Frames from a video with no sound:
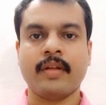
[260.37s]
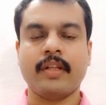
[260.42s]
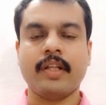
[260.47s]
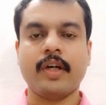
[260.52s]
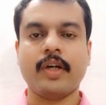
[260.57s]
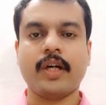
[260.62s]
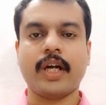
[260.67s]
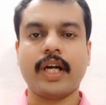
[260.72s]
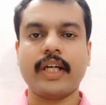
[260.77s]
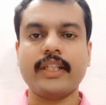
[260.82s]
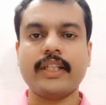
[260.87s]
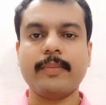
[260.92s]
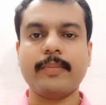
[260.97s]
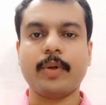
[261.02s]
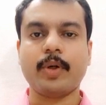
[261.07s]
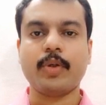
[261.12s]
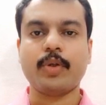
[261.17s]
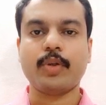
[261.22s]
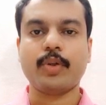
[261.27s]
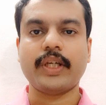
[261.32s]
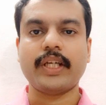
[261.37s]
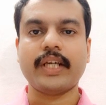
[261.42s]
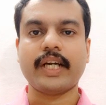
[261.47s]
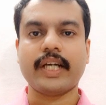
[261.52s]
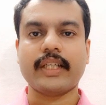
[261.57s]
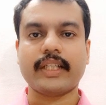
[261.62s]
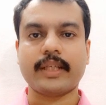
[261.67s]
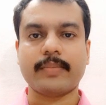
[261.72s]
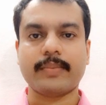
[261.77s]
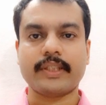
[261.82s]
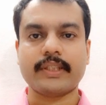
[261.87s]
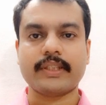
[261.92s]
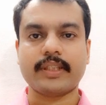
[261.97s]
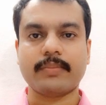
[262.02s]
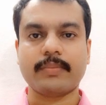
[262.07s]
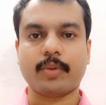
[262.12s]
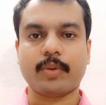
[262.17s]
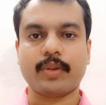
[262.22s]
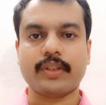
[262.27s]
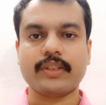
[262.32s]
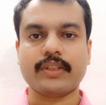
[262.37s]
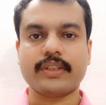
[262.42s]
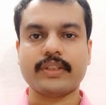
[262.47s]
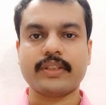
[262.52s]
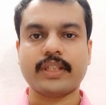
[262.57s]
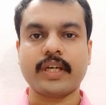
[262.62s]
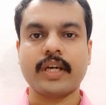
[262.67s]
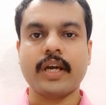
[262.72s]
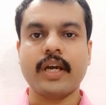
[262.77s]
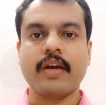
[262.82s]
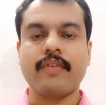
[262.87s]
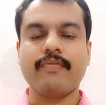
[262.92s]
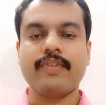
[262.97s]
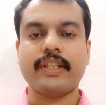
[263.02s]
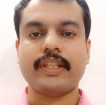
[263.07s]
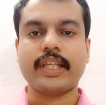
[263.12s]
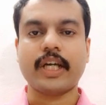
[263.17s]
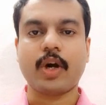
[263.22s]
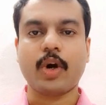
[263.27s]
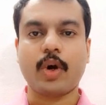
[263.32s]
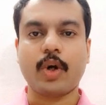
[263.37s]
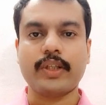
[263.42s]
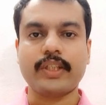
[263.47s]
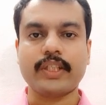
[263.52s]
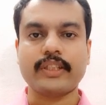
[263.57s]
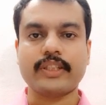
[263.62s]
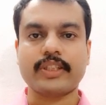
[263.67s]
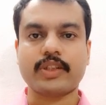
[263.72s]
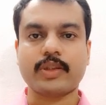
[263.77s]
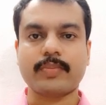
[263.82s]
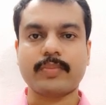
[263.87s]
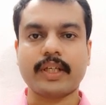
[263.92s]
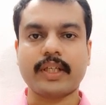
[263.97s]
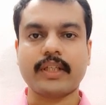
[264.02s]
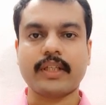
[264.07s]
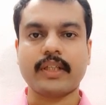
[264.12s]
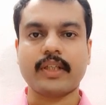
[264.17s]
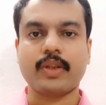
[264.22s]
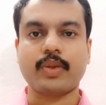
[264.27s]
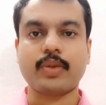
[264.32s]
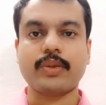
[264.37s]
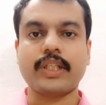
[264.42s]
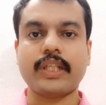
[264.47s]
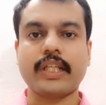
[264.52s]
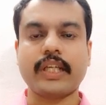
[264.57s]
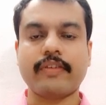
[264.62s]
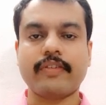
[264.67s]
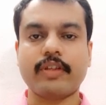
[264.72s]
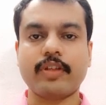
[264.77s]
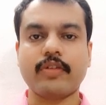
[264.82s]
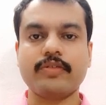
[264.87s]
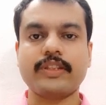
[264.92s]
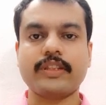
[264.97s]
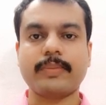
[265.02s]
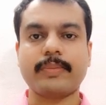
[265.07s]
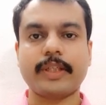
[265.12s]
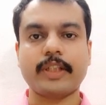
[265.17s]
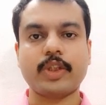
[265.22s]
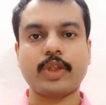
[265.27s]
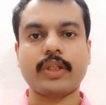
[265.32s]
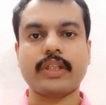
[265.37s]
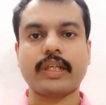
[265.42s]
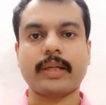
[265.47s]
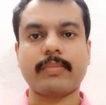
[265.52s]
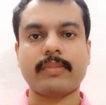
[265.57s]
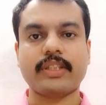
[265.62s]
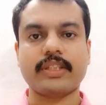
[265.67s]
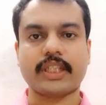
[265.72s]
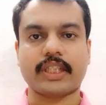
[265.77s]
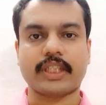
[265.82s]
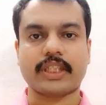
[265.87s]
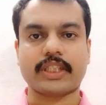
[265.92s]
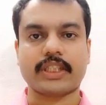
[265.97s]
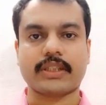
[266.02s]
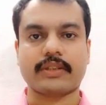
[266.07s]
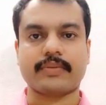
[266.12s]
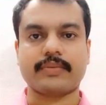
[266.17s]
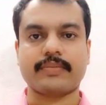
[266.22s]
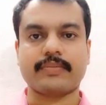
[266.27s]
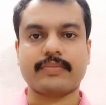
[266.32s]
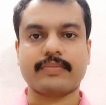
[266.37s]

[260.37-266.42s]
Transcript: Now cut the protruding gutta percha points with a hot instrument to the level of cemento-enamel junction.